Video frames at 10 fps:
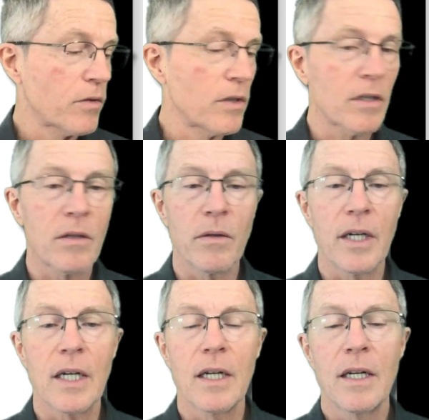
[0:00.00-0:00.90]
real
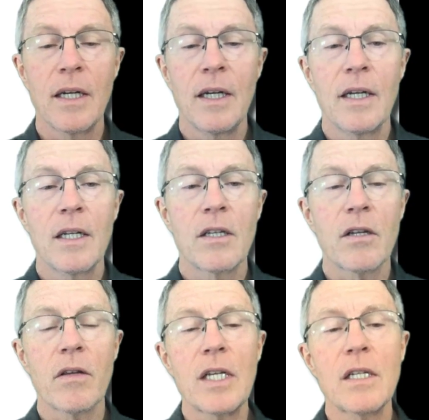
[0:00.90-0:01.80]
quick.
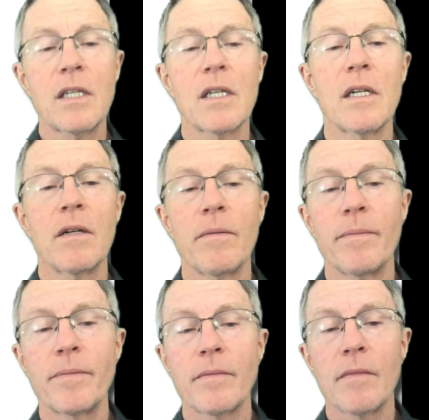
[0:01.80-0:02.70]
So these
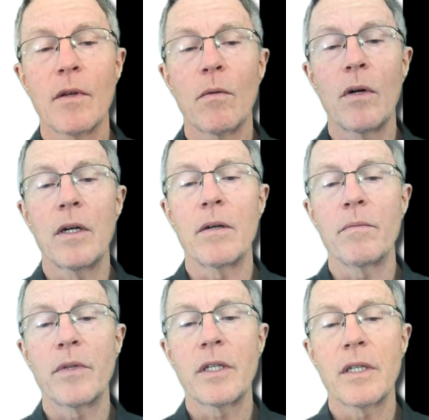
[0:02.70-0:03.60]
um,
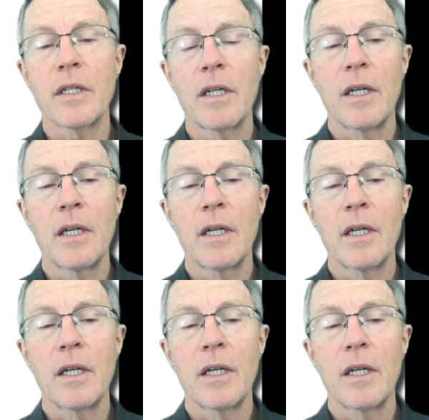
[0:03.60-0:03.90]
worms